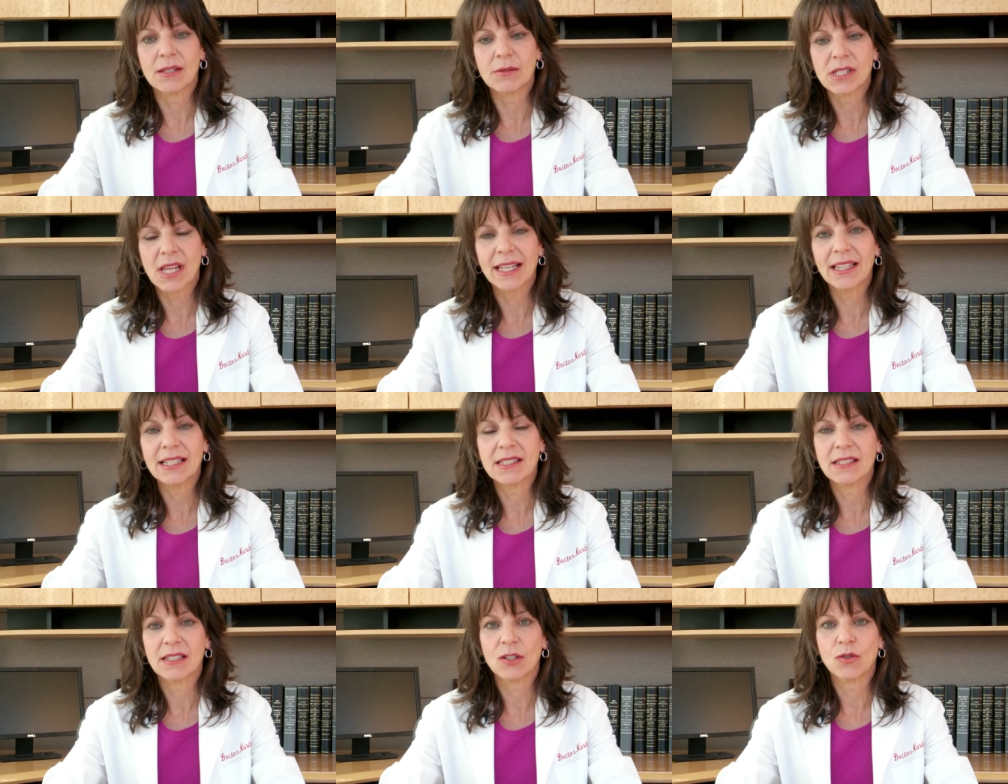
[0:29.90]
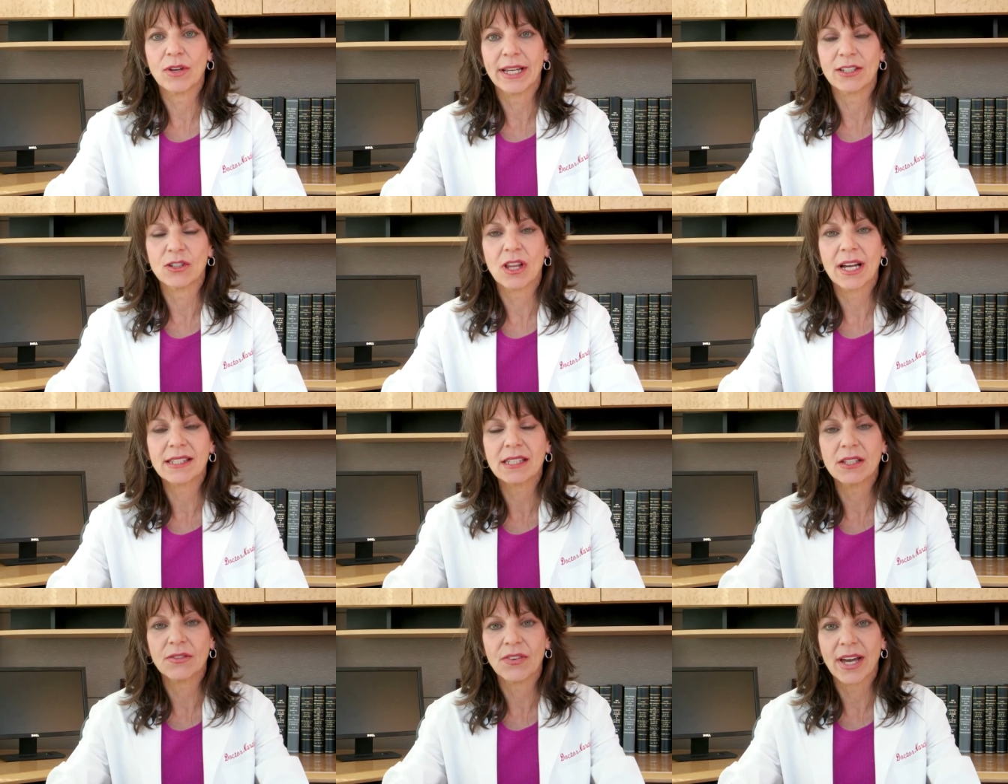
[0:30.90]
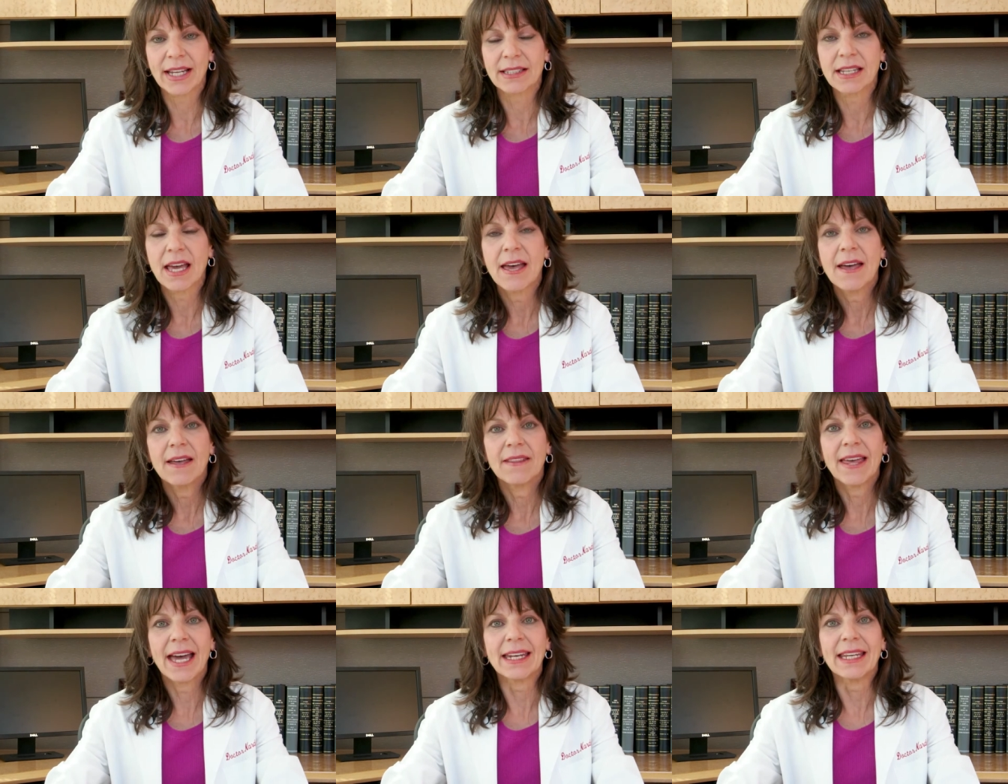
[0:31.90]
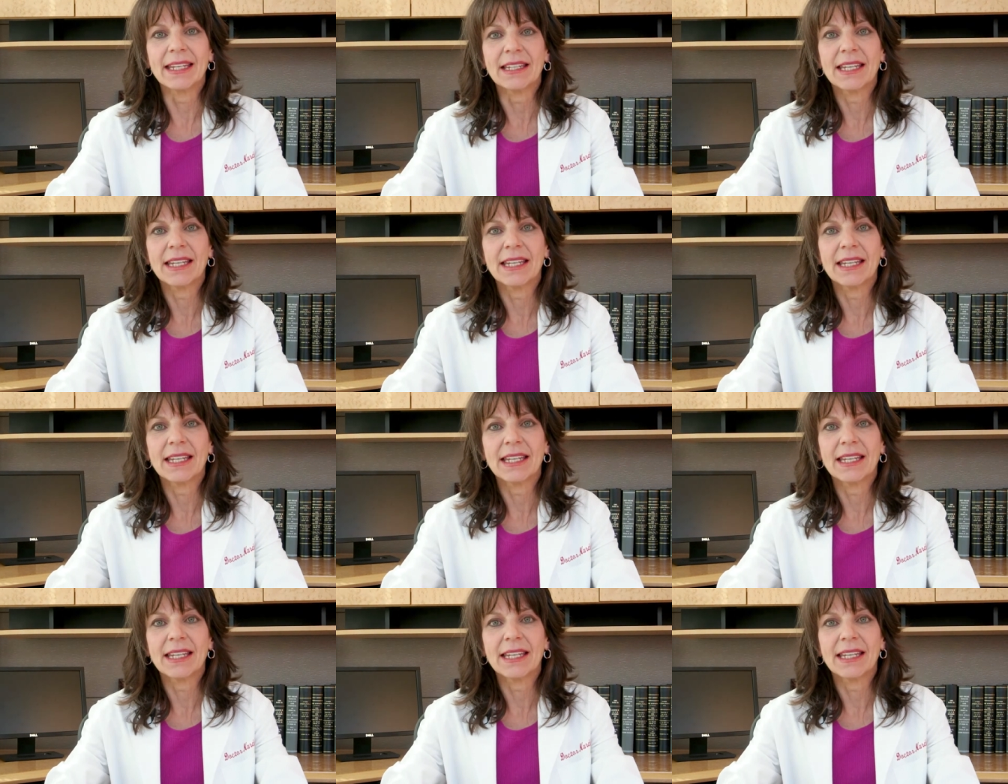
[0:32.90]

slightly acidic range lies in the fact that it